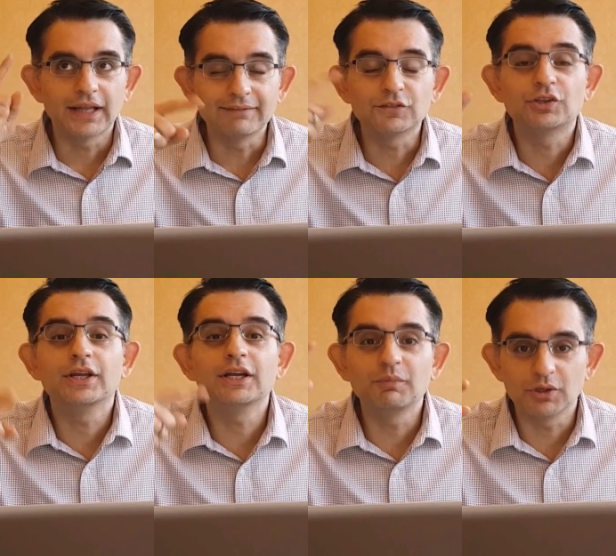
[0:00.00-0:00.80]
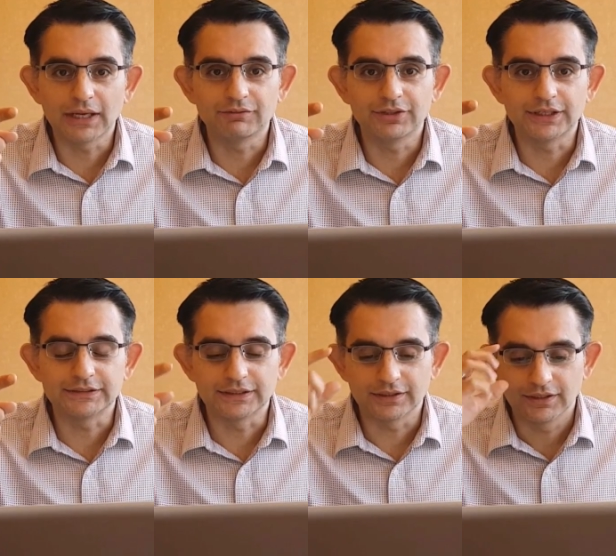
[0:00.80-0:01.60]
have to think about
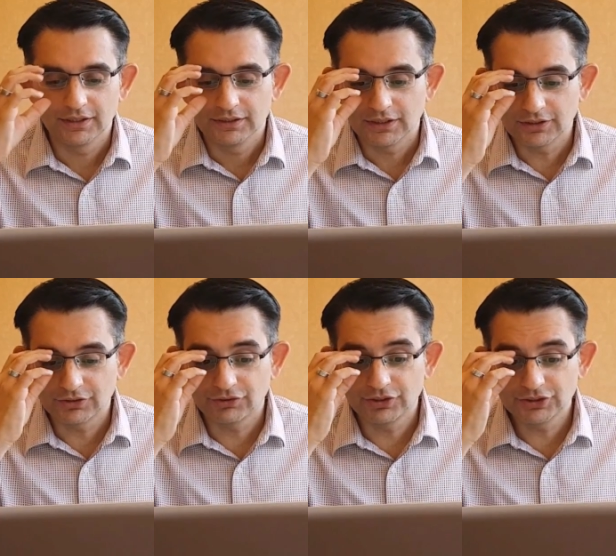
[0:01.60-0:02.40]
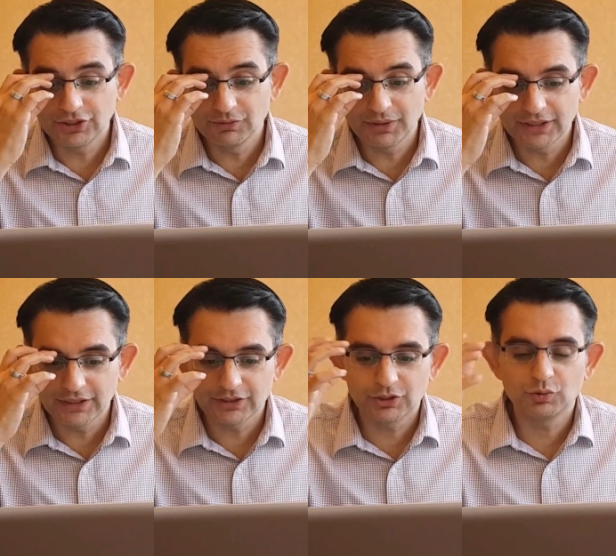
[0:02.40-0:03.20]
advertising. Now, the traditional way
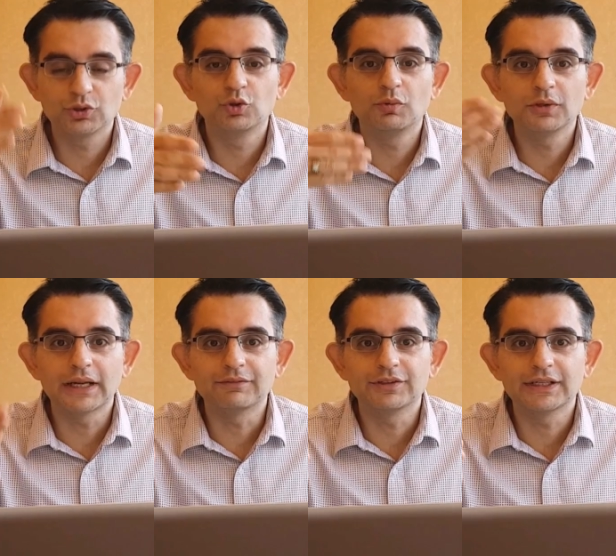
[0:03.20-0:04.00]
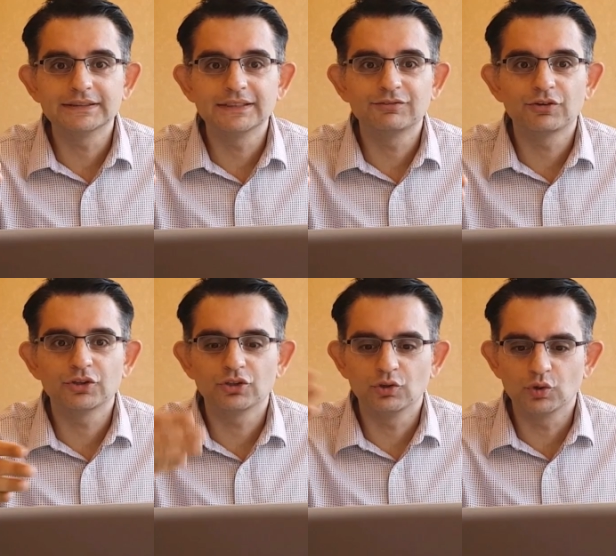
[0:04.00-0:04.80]
that you would go about advertising
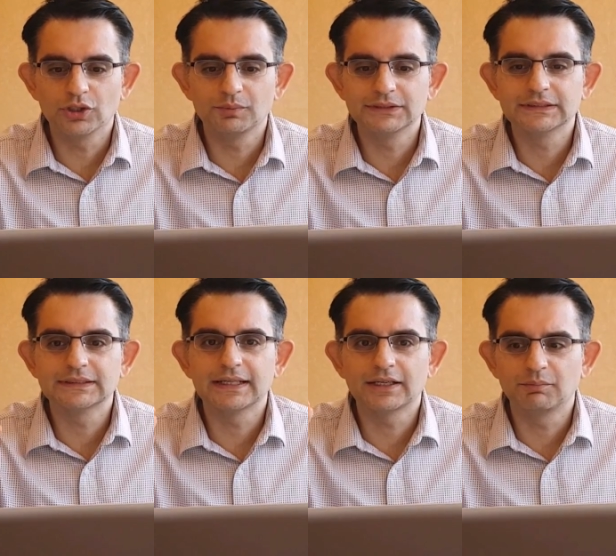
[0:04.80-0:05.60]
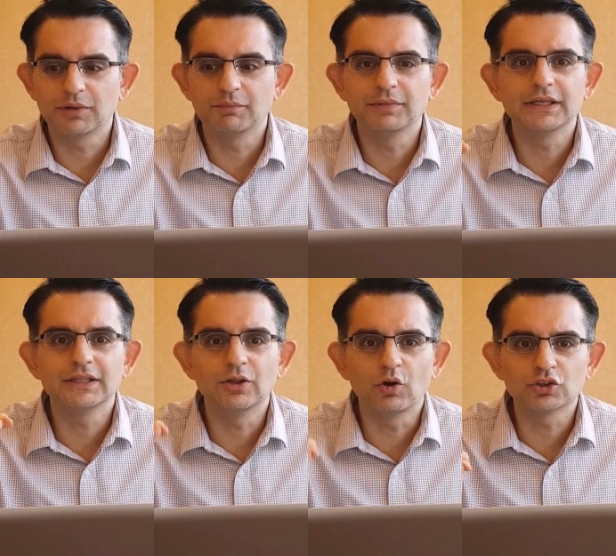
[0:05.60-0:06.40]
for your local business, like a
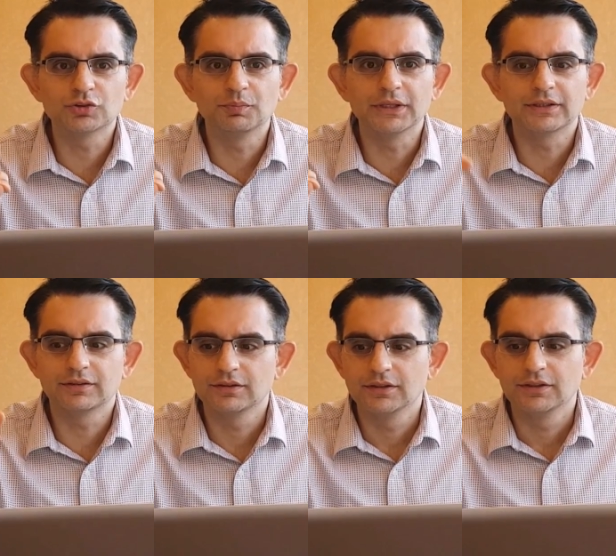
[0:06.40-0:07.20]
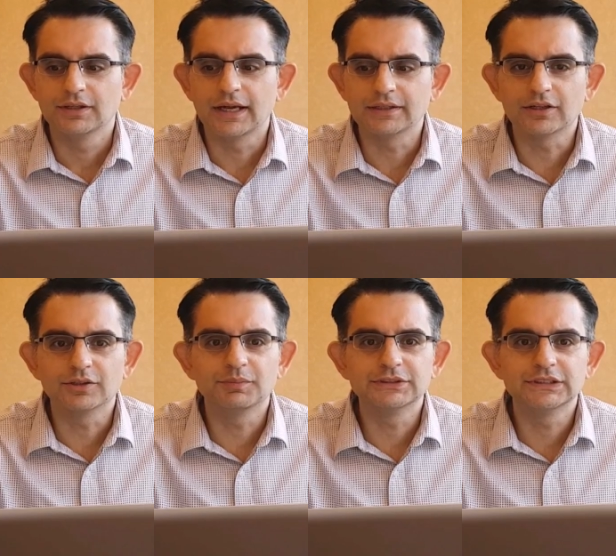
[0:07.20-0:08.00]
plumbing, locksmith, and
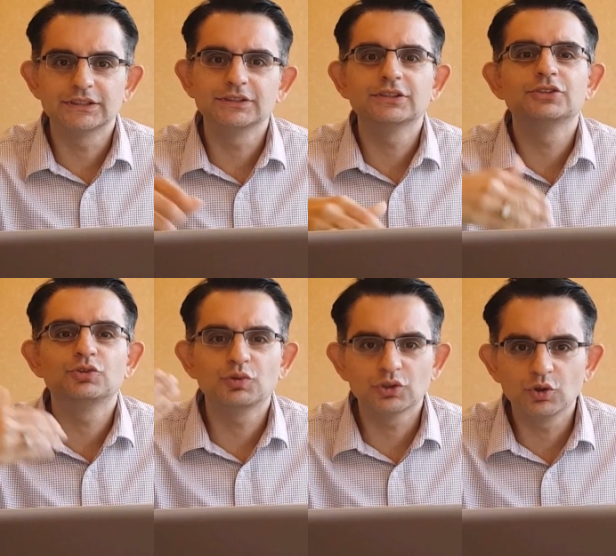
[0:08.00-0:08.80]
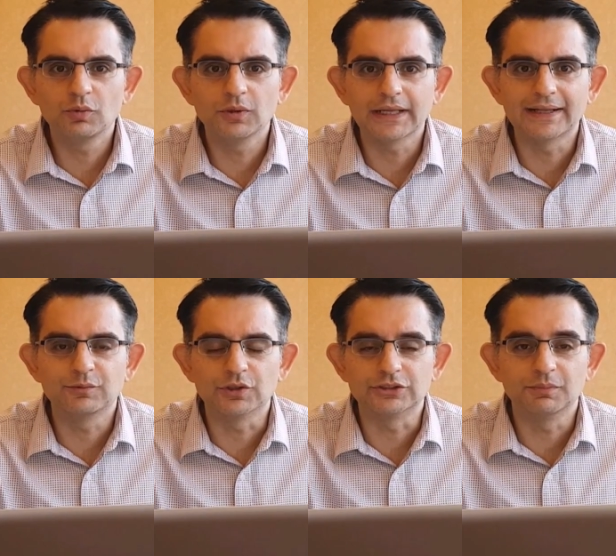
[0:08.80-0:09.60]
other businesses, is you would go about
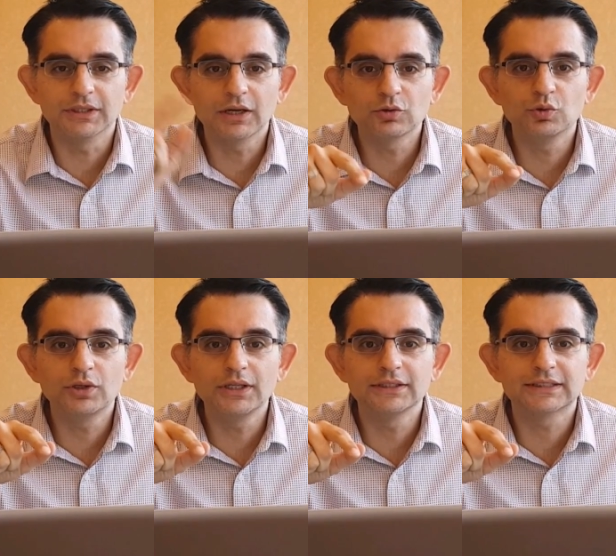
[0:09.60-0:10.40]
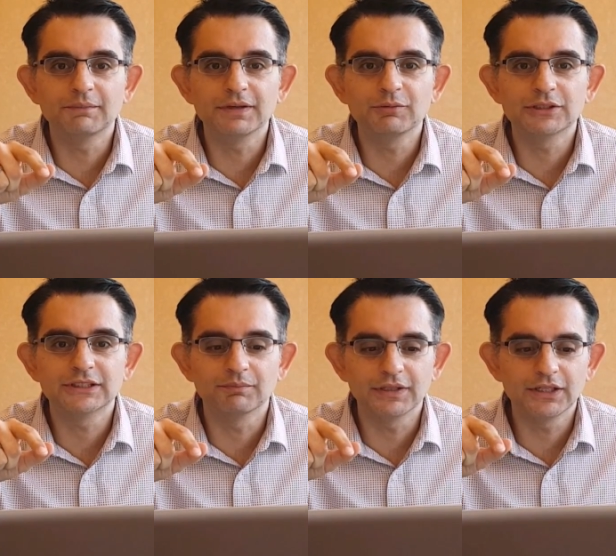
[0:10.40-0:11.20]
AdWords. But now Google is coming with
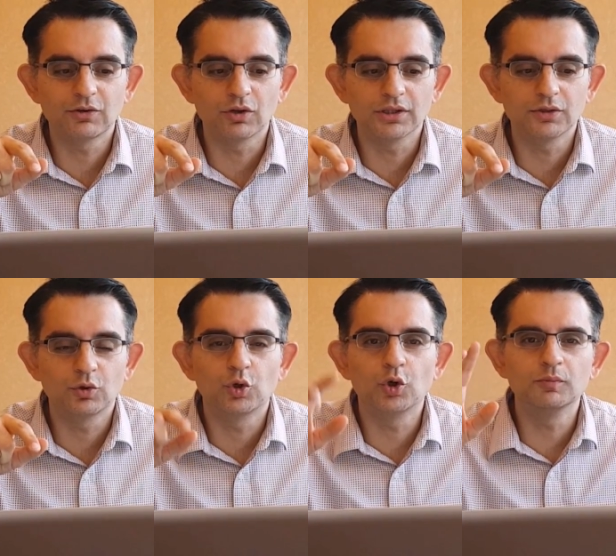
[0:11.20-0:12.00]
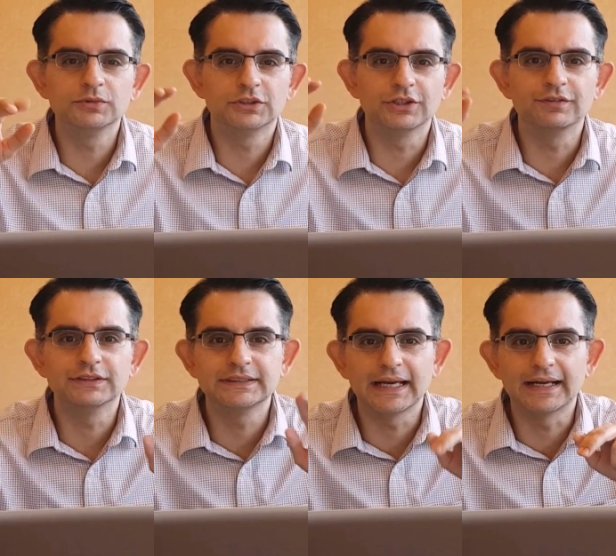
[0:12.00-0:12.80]
something called the home
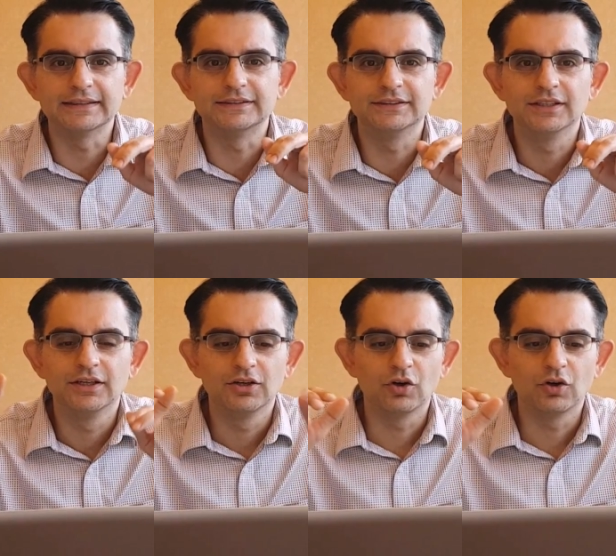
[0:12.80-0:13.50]
service ads,